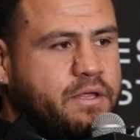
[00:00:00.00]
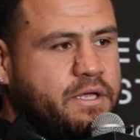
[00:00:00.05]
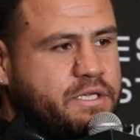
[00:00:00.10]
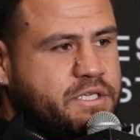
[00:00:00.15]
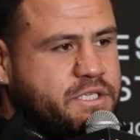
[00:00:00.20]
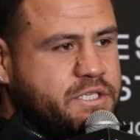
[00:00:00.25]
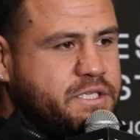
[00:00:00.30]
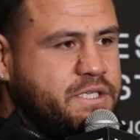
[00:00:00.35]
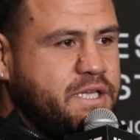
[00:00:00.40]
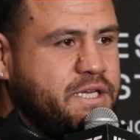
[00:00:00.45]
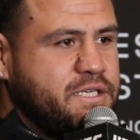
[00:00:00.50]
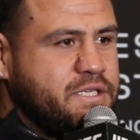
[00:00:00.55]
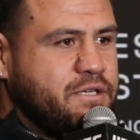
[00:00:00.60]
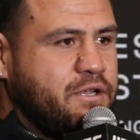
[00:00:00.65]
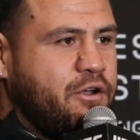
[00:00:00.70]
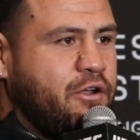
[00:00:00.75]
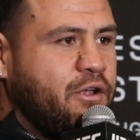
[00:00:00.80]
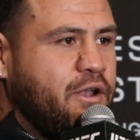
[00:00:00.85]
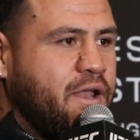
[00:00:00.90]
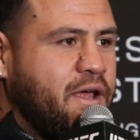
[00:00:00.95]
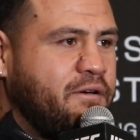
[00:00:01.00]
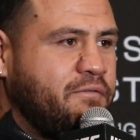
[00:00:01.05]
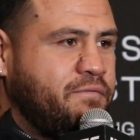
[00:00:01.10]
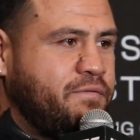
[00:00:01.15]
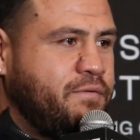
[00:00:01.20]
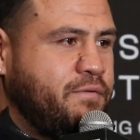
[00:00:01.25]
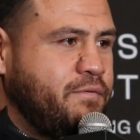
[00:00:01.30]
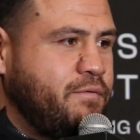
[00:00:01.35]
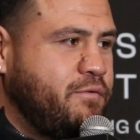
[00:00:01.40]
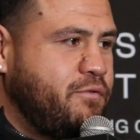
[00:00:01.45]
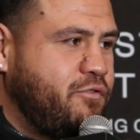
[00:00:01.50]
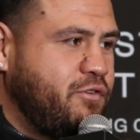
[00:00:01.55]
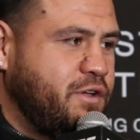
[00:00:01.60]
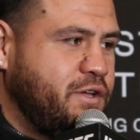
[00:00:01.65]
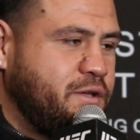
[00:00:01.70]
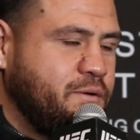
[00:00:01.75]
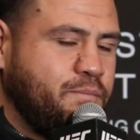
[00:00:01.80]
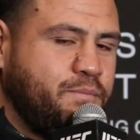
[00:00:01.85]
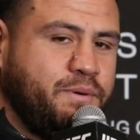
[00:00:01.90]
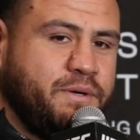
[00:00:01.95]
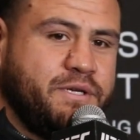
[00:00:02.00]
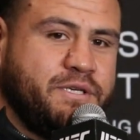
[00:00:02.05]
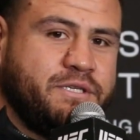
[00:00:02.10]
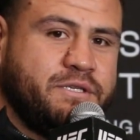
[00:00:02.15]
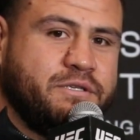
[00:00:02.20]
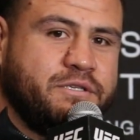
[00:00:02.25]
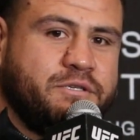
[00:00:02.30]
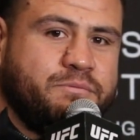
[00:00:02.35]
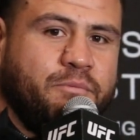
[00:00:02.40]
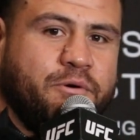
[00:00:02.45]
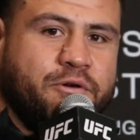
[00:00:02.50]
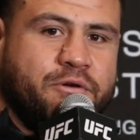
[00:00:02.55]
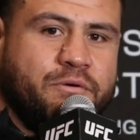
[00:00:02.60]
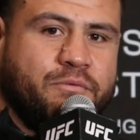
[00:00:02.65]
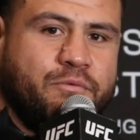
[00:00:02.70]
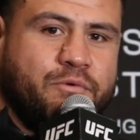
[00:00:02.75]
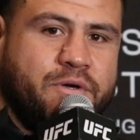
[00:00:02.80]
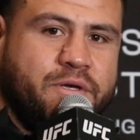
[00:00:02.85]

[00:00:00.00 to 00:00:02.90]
they're just things that I love, drinking piss and smoking